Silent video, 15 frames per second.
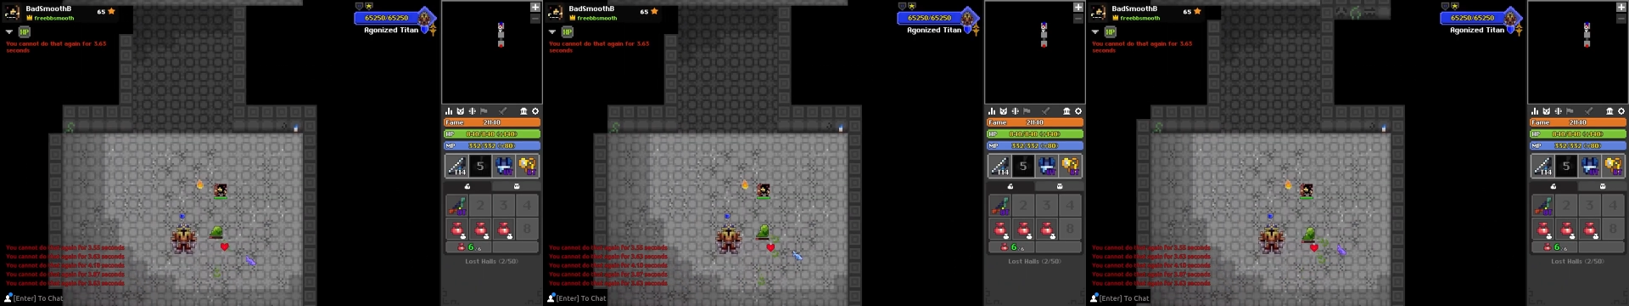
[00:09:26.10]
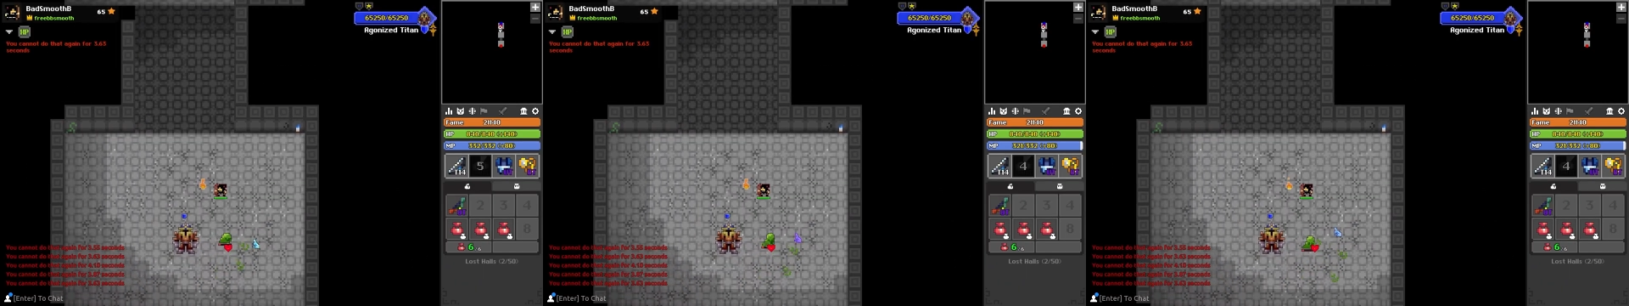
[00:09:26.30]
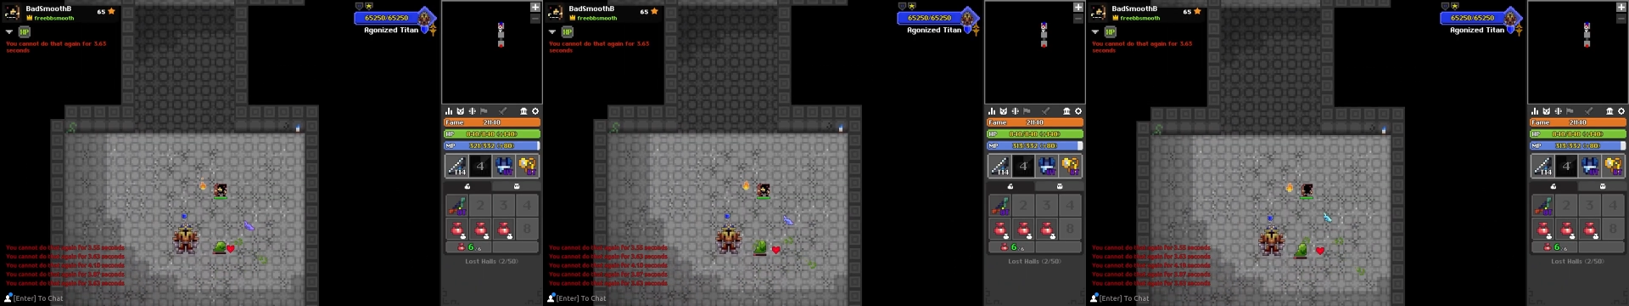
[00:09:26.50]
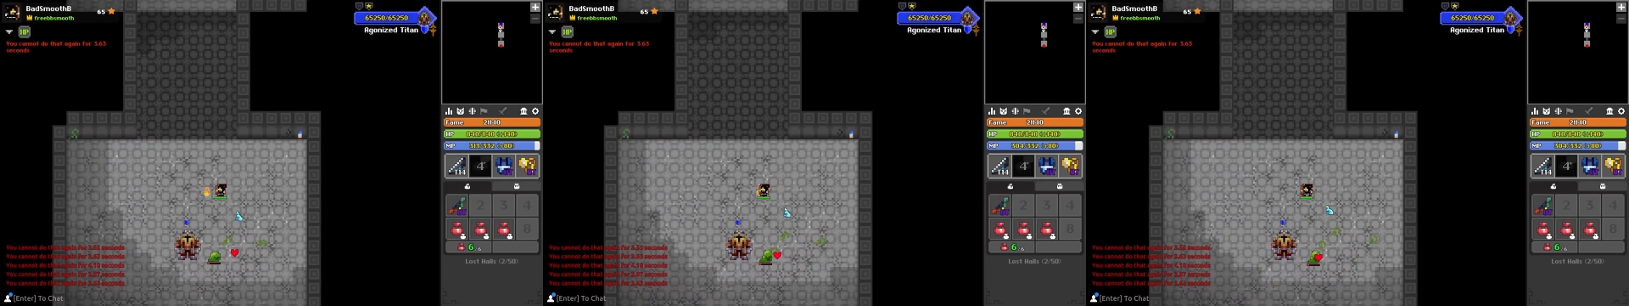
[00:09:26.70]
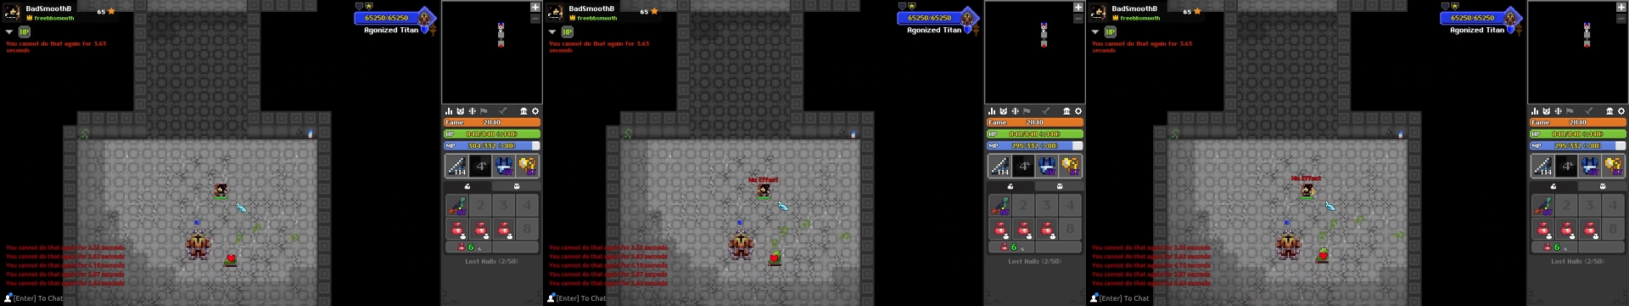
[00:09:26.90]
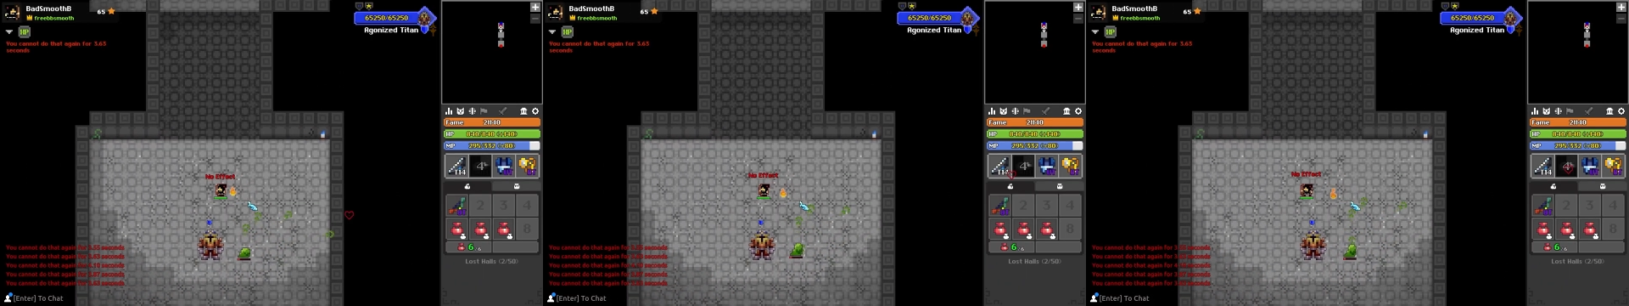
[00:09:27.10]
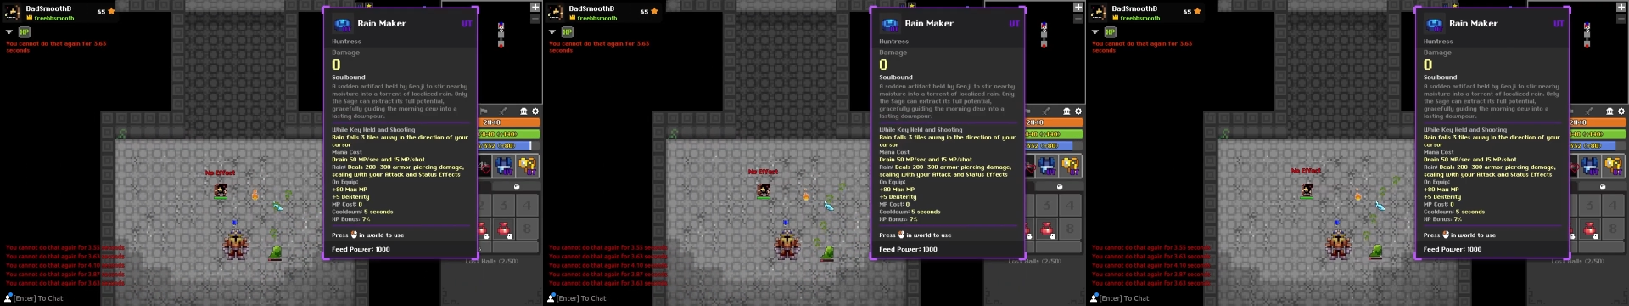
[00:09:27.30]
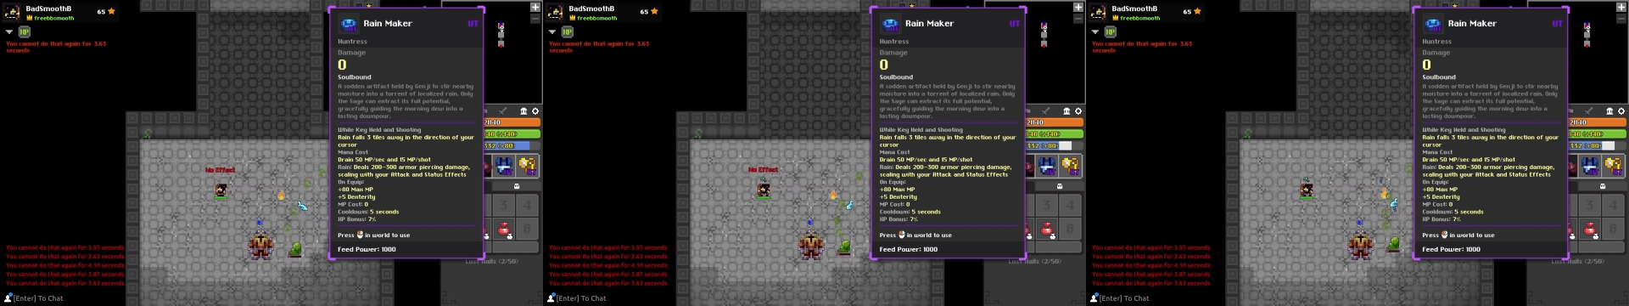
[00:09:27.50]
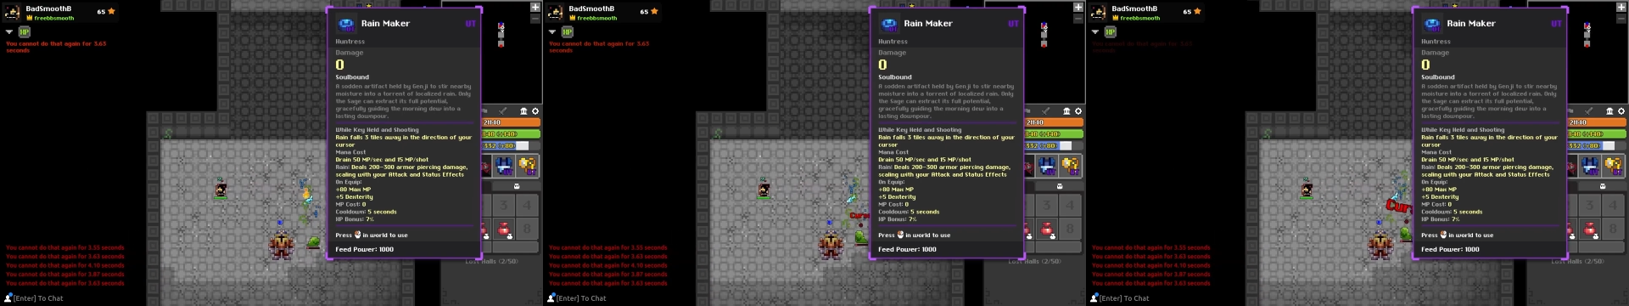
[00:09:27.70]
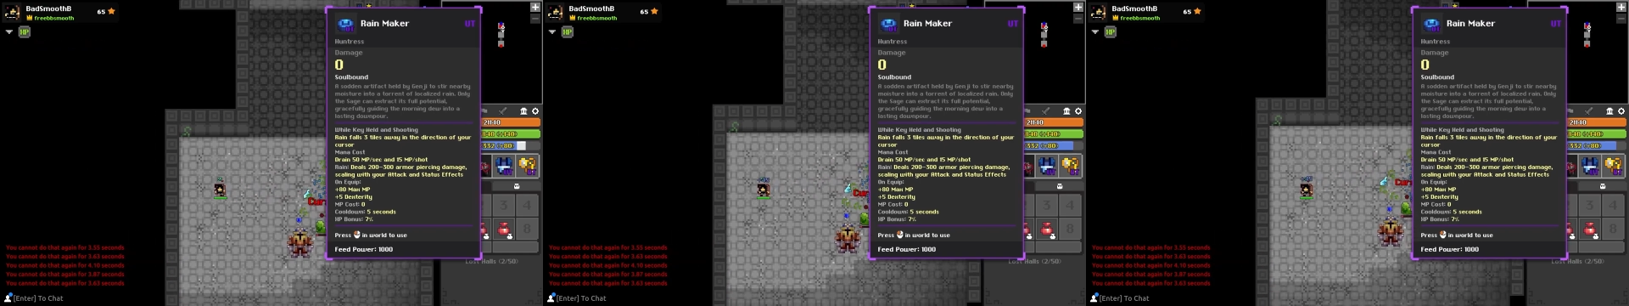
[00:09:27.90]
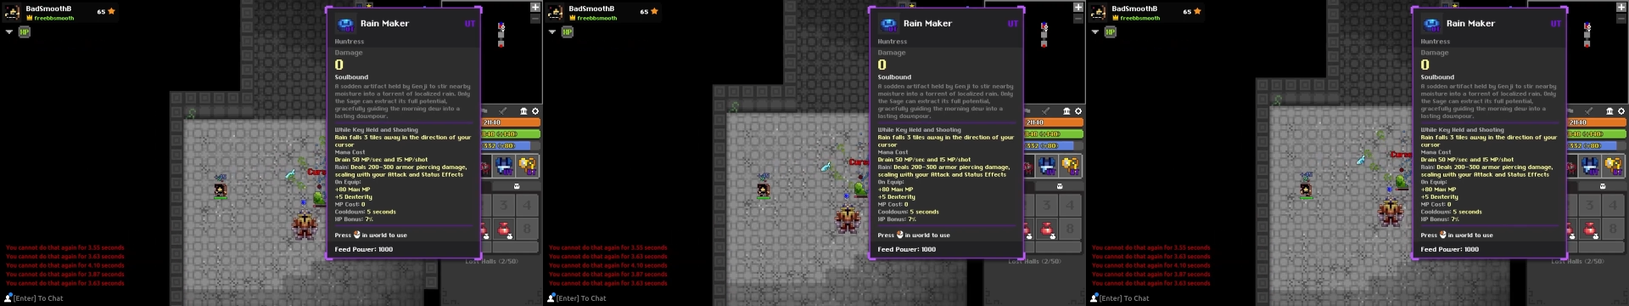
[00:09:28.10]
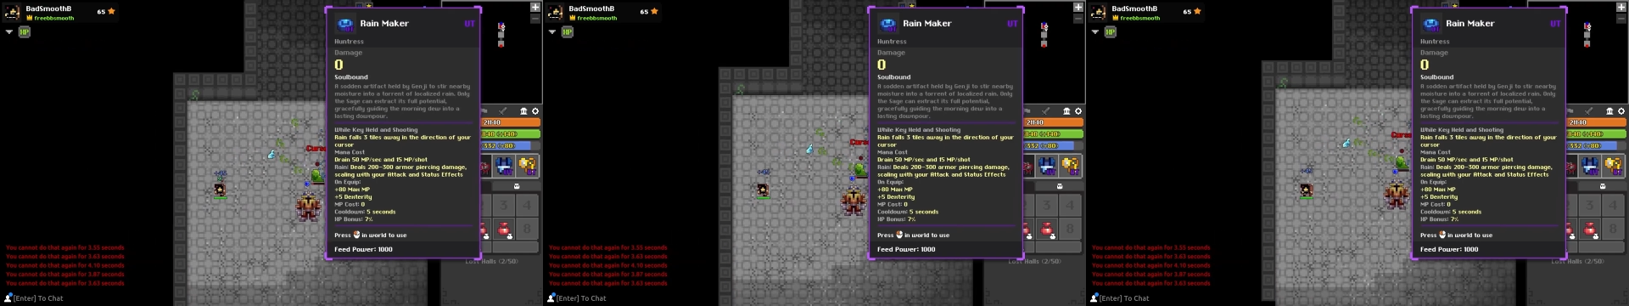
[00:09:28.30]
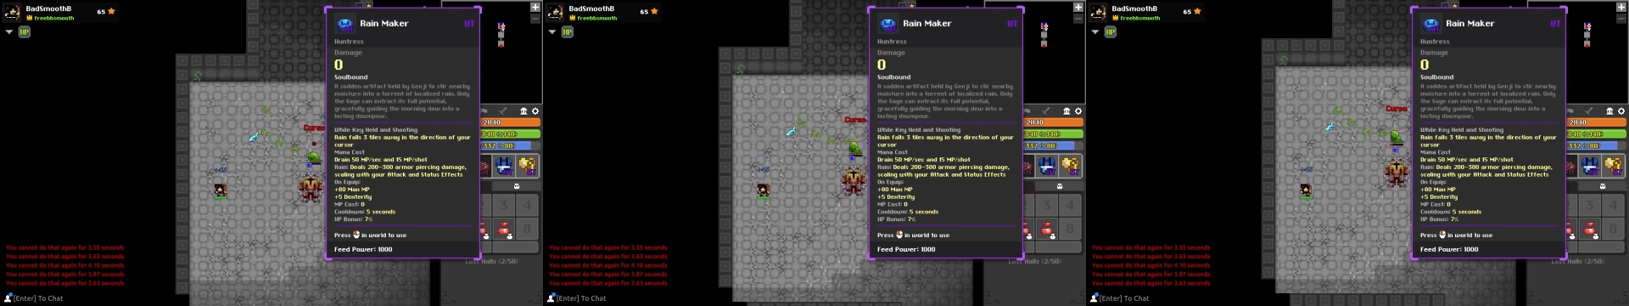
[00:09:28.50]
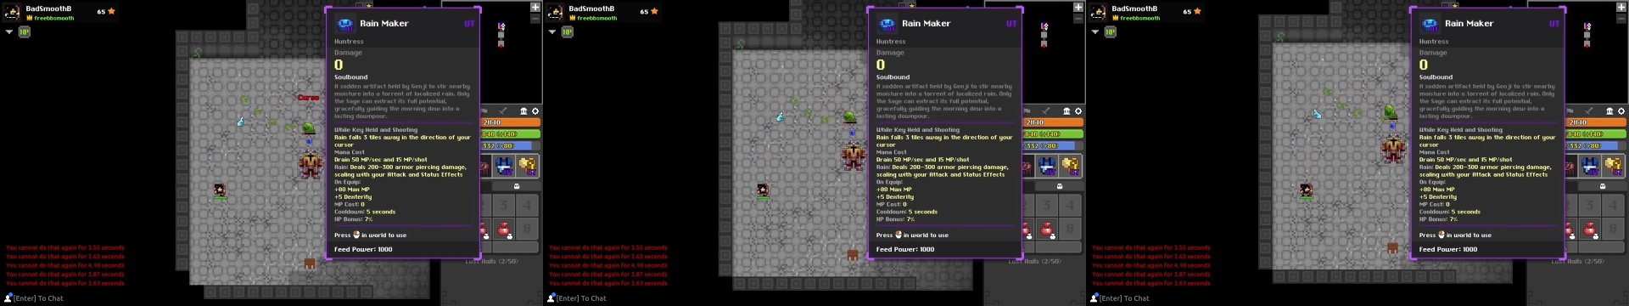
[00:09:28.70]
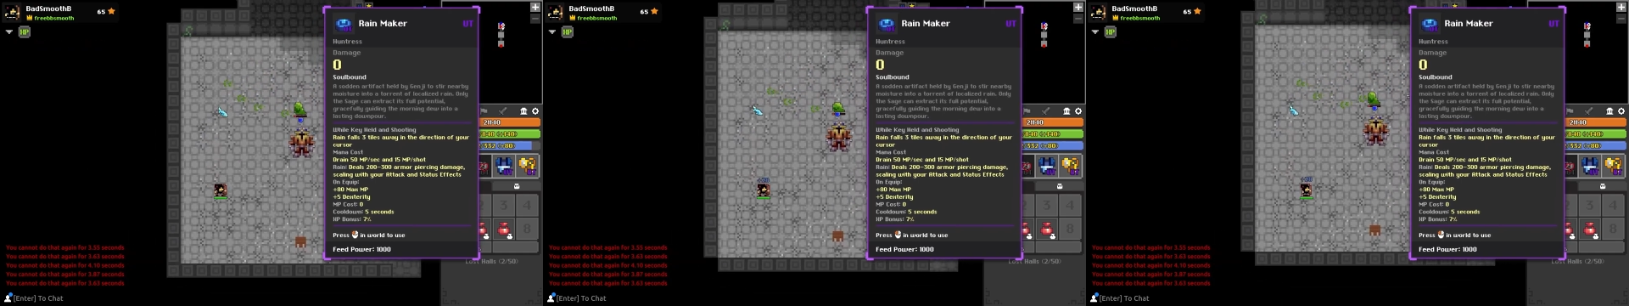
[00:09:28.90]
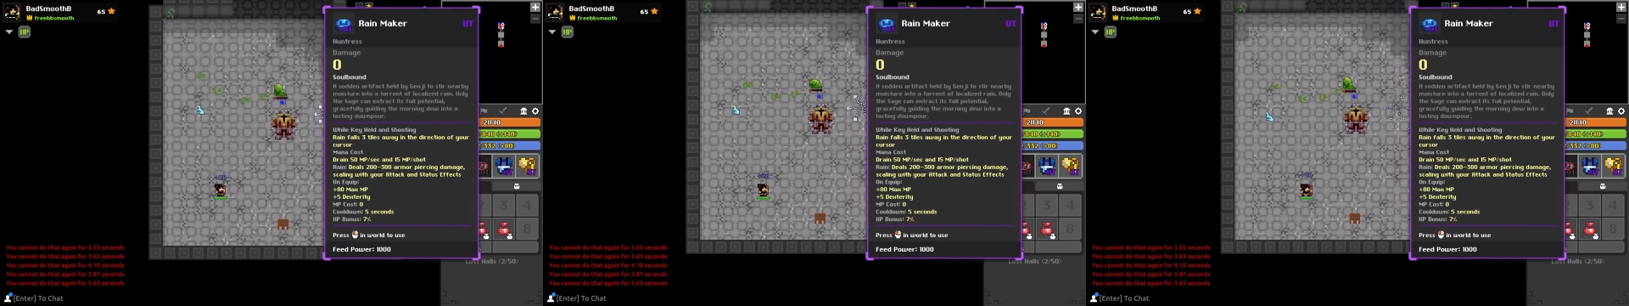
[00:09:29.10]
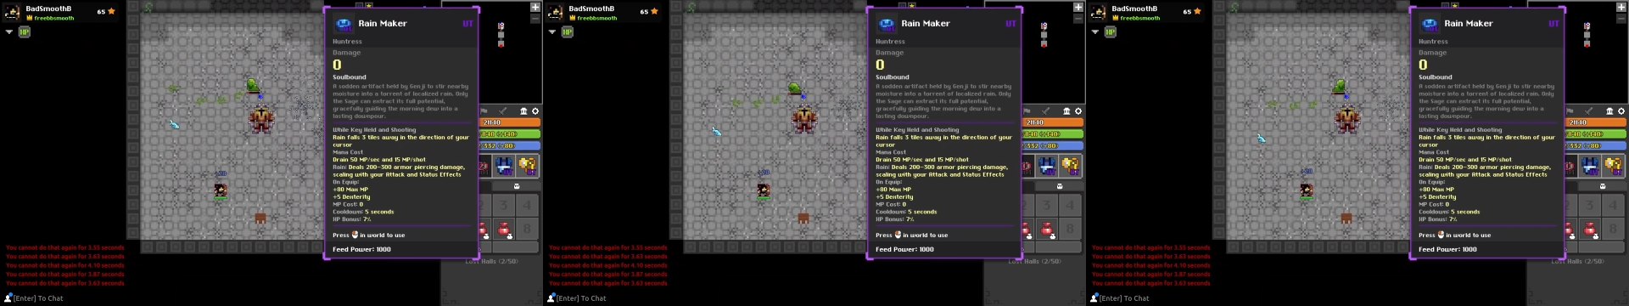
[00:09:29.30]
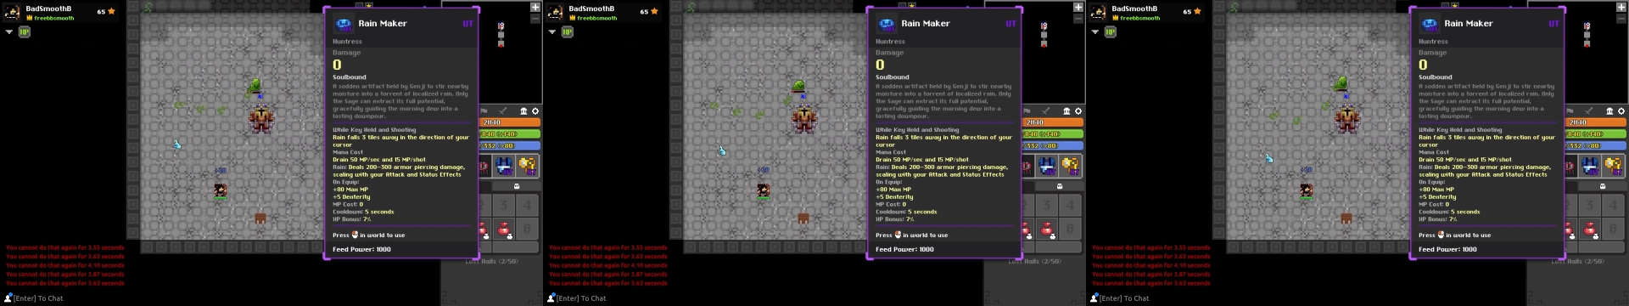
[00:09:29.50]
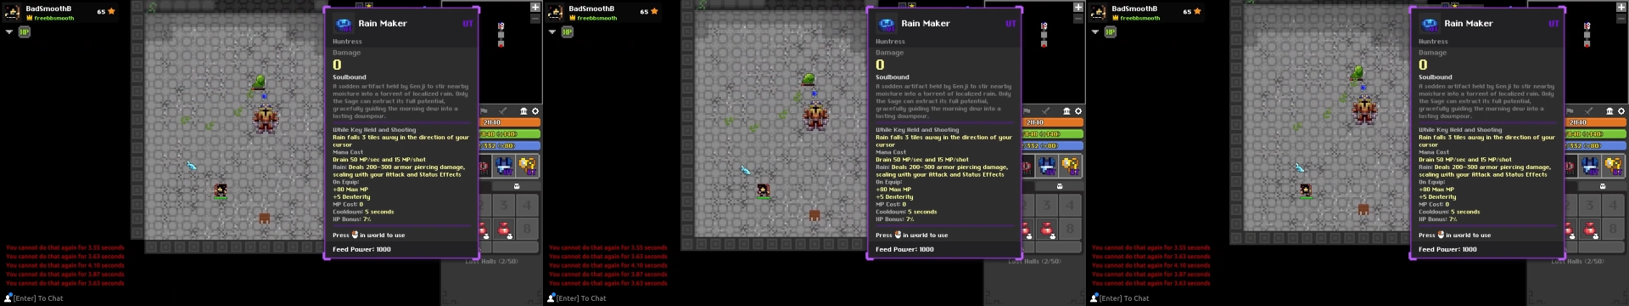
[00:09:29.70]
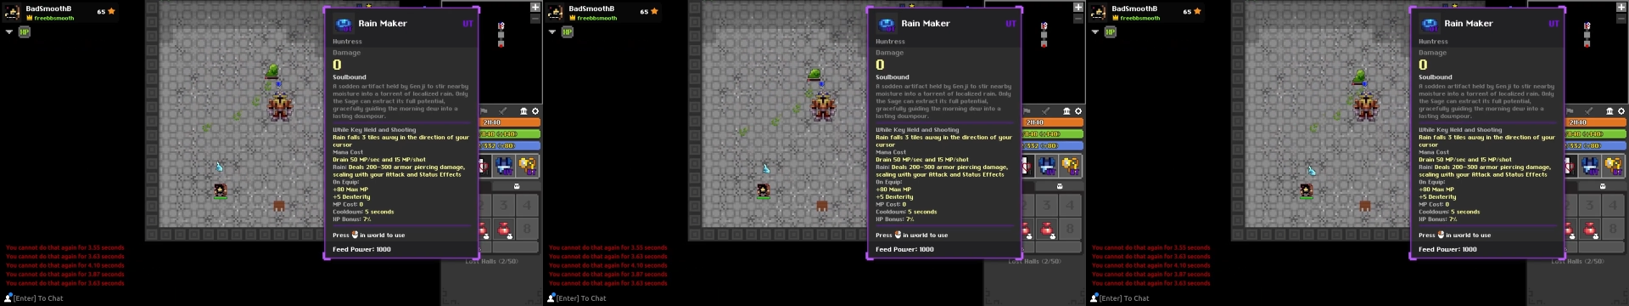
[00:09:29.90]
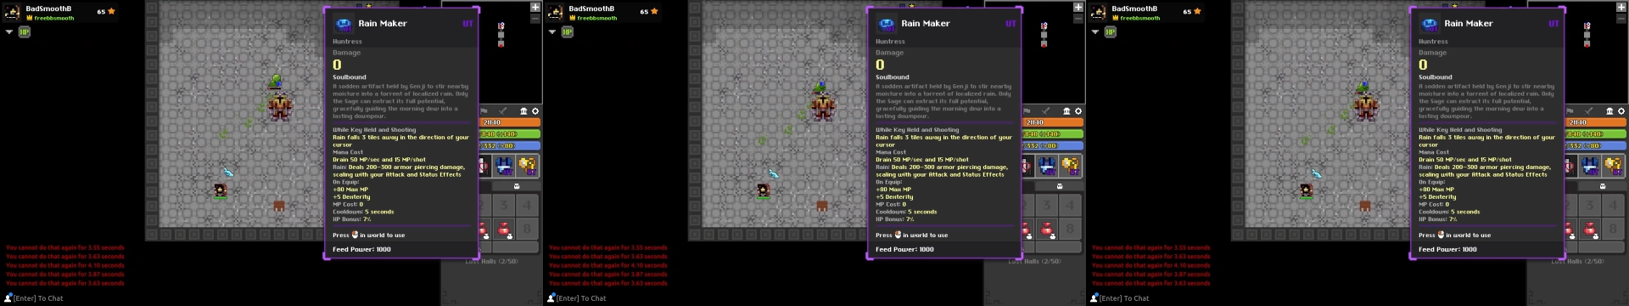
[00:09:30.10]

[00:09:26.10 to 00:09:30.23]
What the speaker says: Nobody's mouth can be seen.